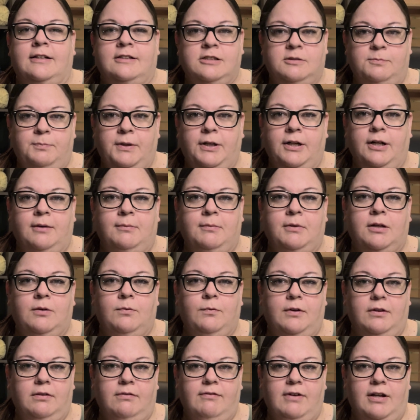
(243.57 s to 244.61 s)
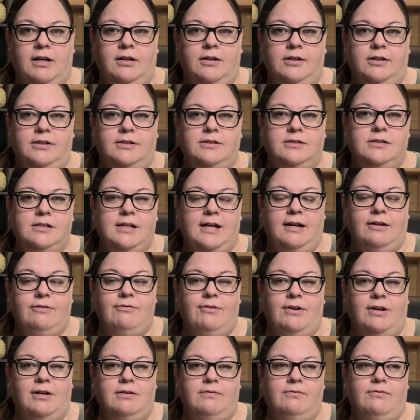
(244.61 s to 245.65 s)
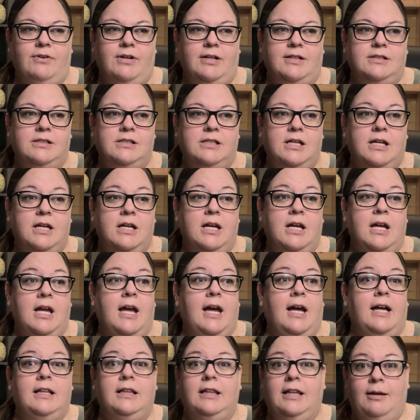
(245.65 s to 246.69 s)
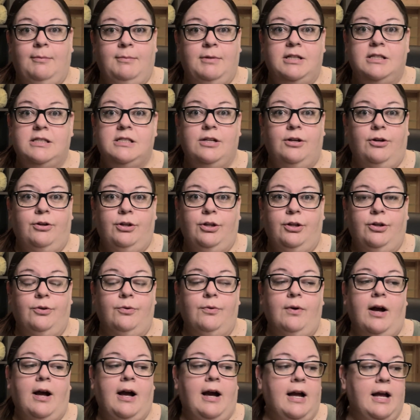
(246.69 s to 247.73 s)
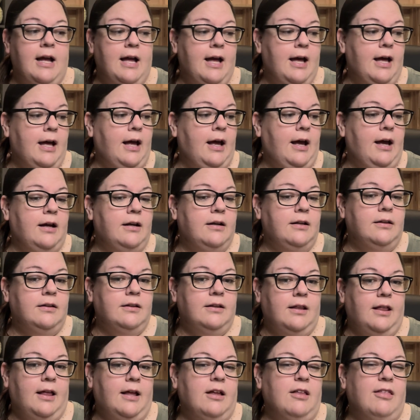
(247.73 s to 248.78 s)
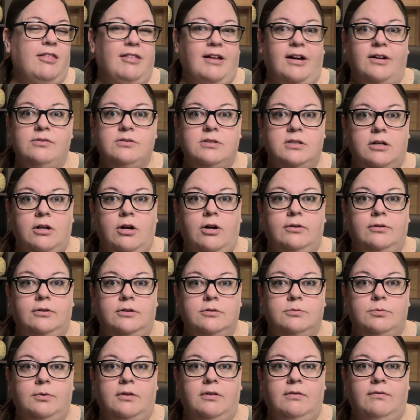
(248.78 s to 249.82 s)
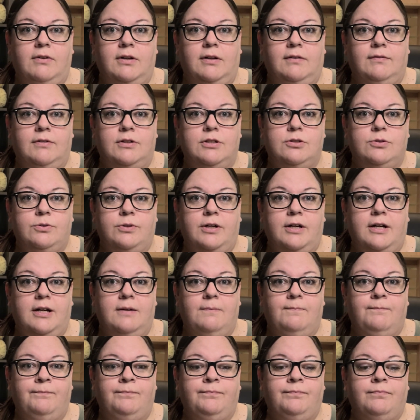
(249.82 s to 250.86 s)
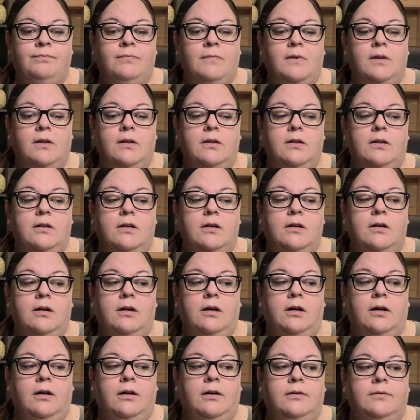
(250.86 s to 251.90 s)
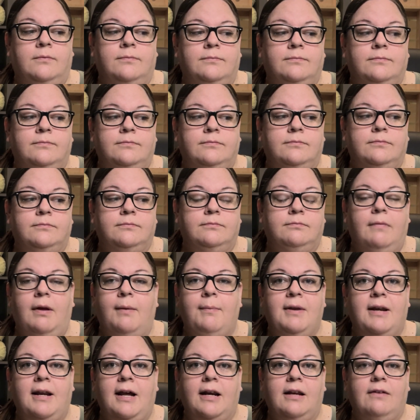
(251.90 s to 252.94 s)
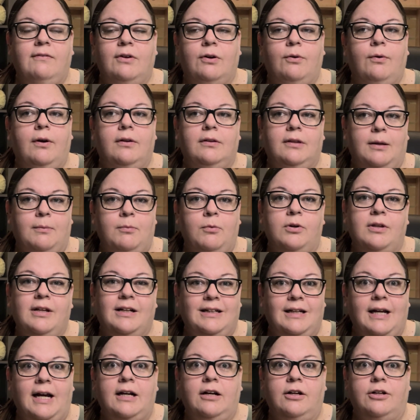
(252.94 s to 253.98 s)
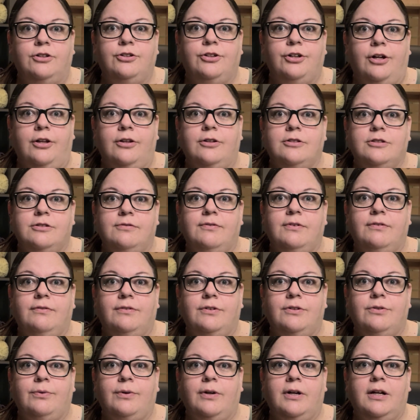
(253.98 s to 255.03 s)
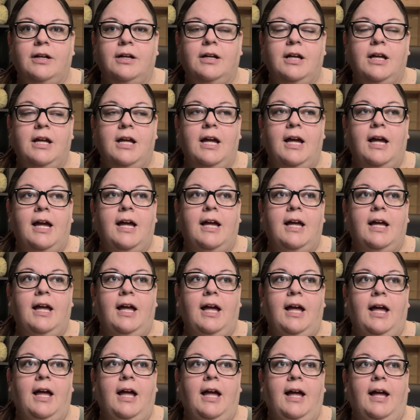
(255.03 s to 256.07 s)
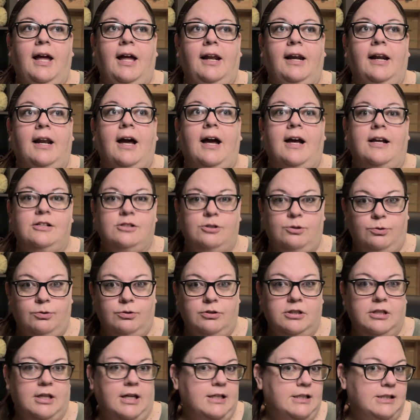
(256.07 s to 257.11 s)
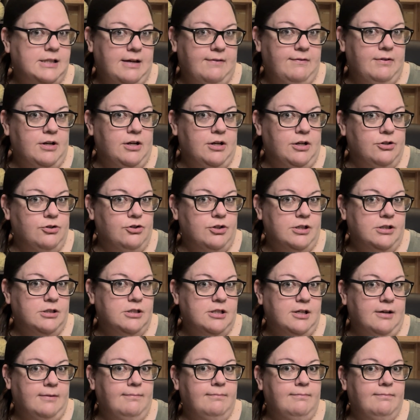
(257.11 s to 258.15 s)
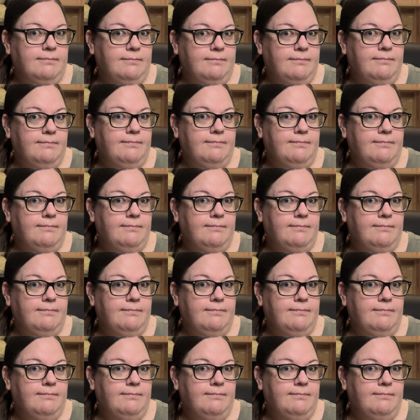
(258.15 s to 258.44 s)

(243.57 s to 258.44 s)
experiment with vendors at Fandom Fest. And let me tell you, I had like $1,000 worth of inventory. Maybe not even quite, like more like $900 of inventory. And I sold like 700 some